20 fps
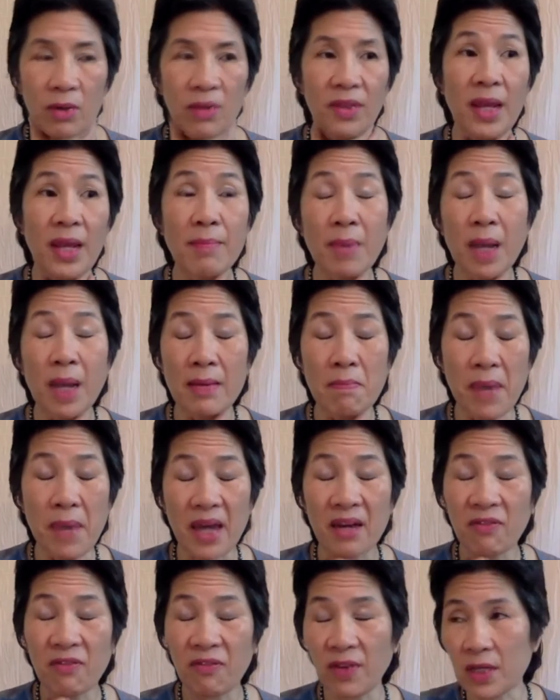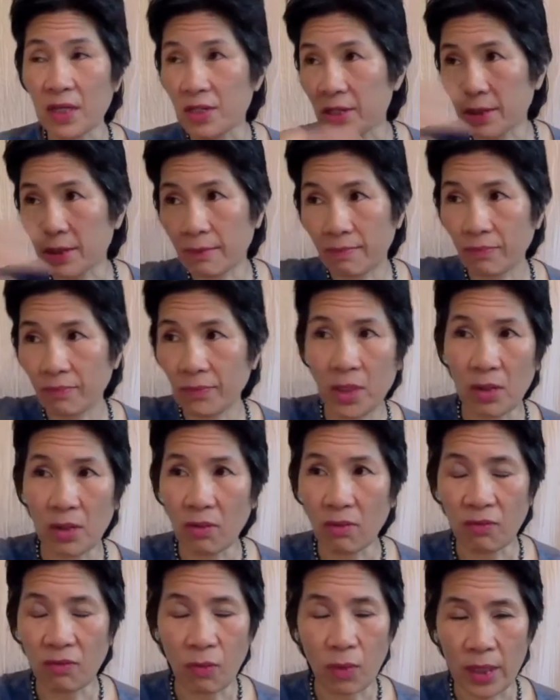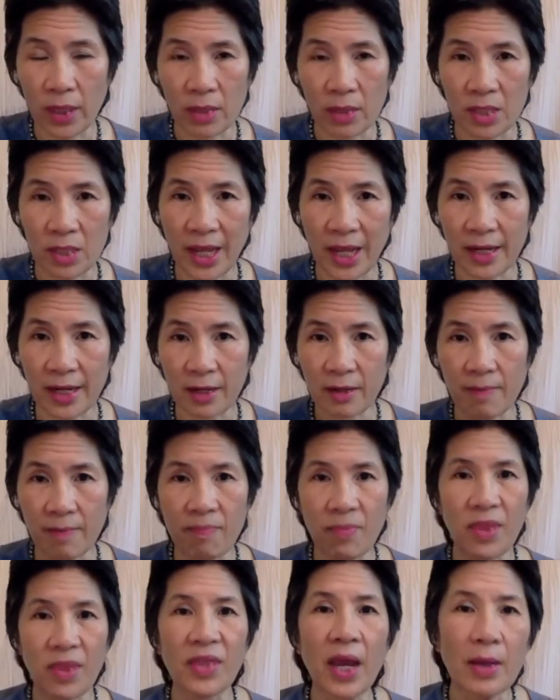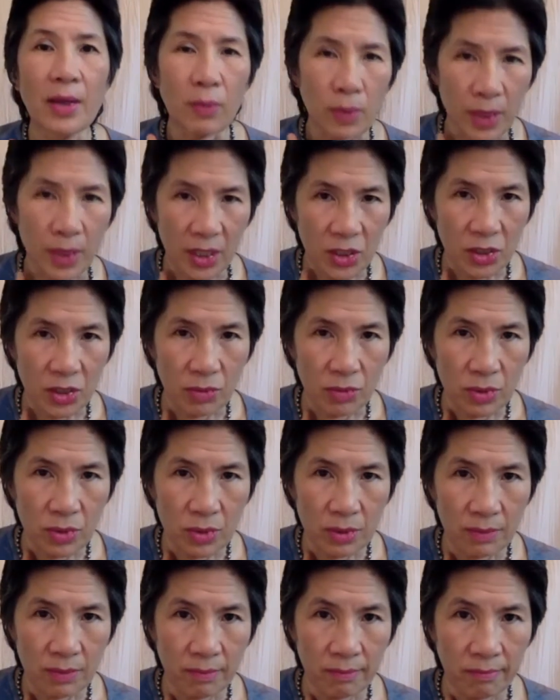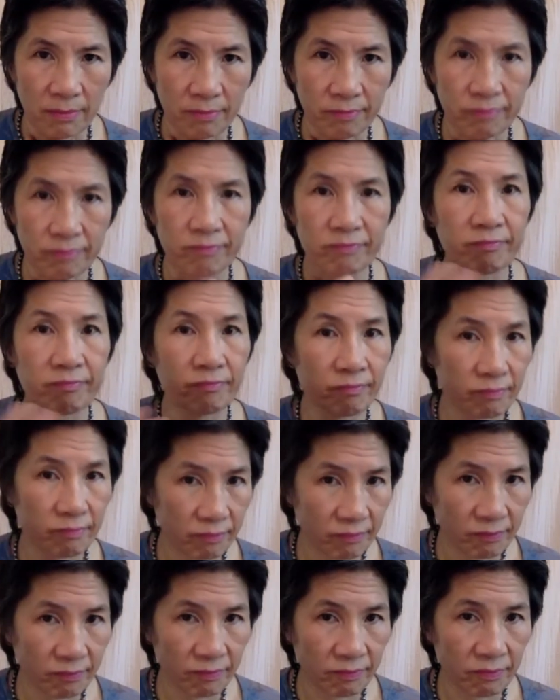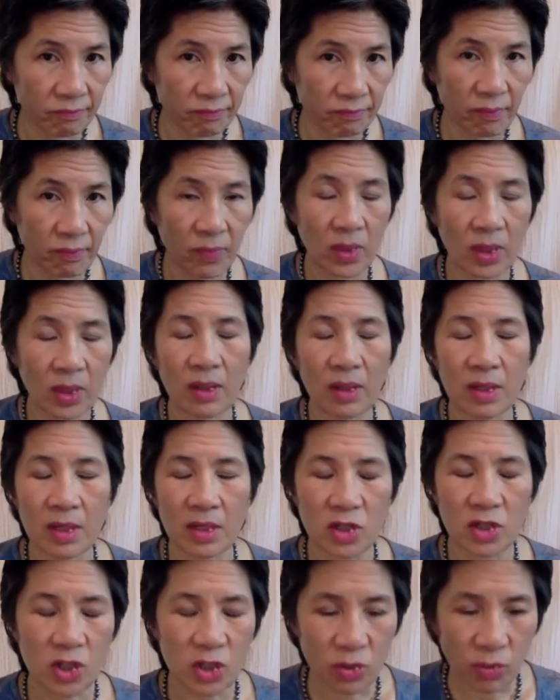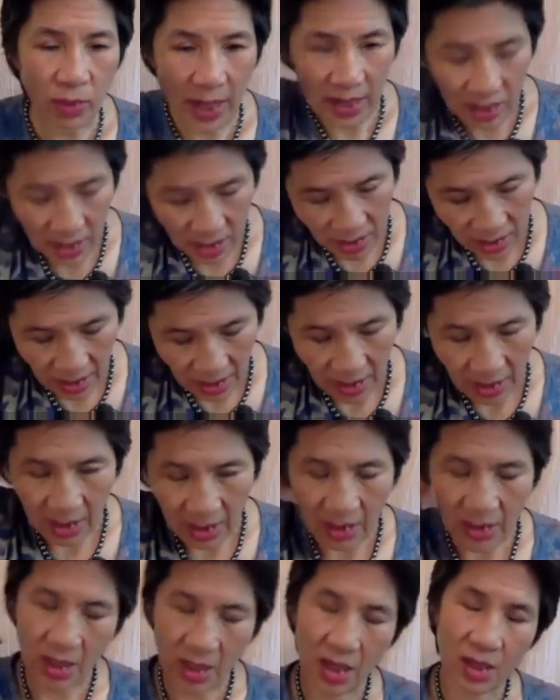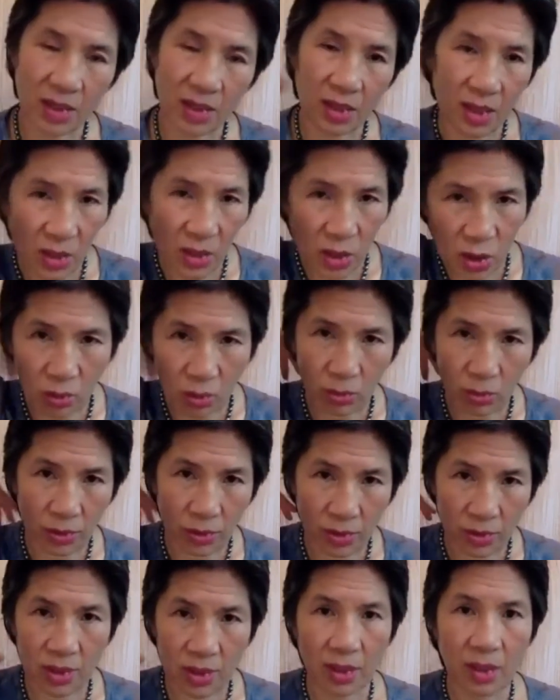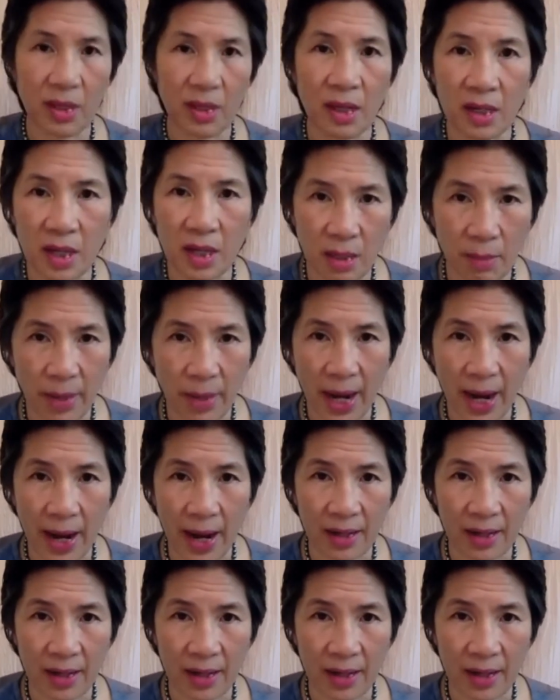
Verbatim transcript: they might manifest, you know, 40 years later, thyroid issues. Right. Stress is on the shoulders and on the back.